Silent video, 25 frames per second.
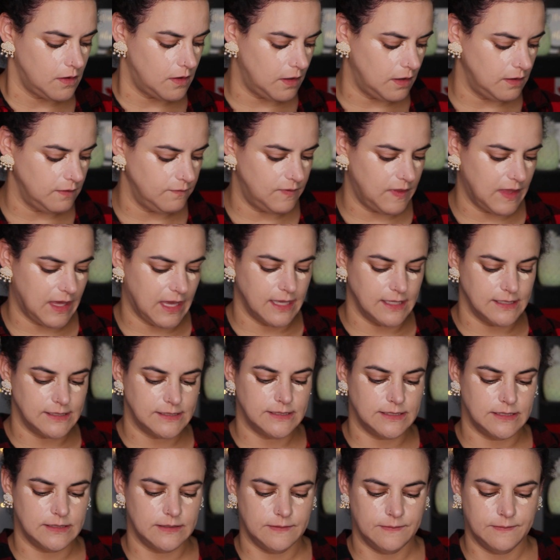all of
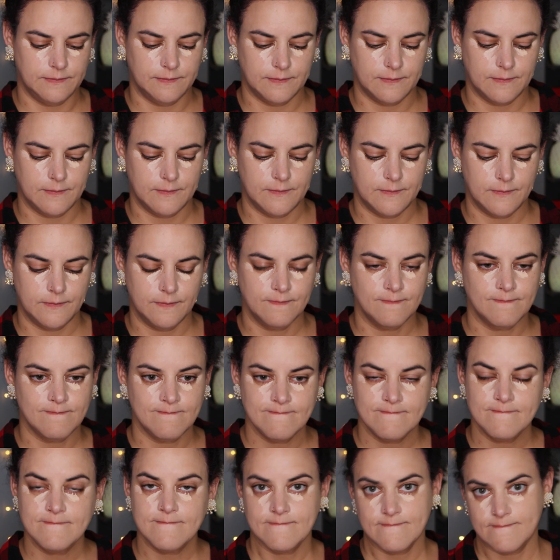that,
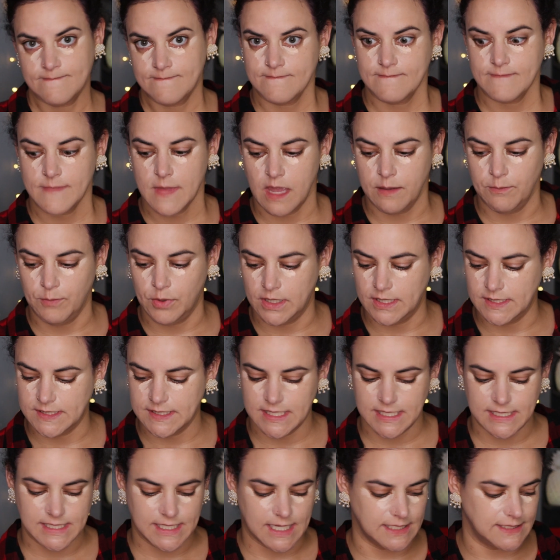and put it
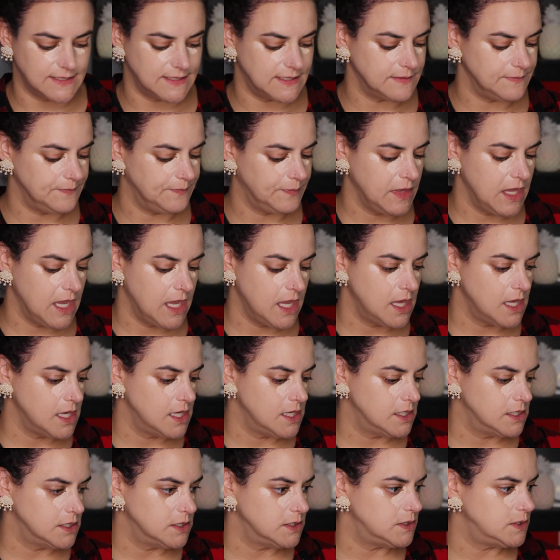to the test.
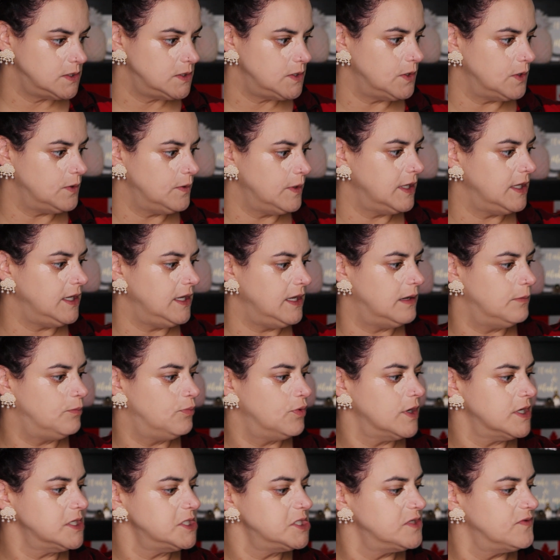So I need a
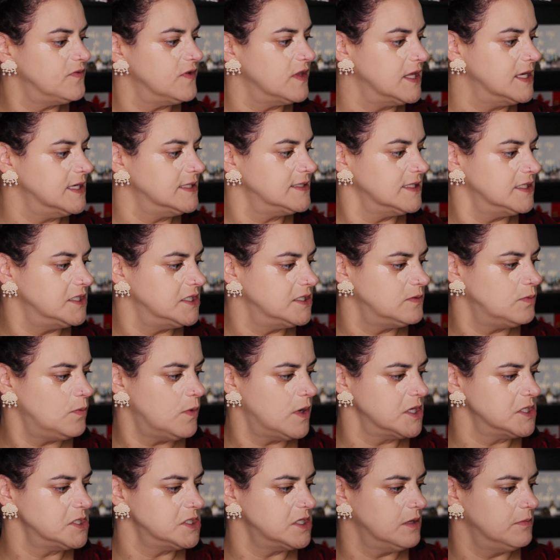brush for this. I just
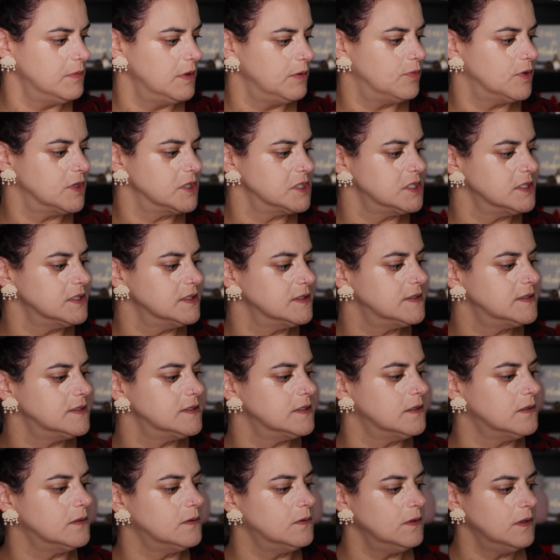washed all my brushes,
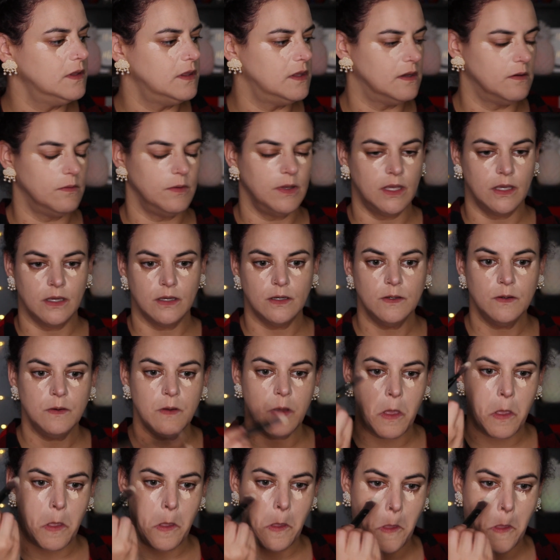so there we go.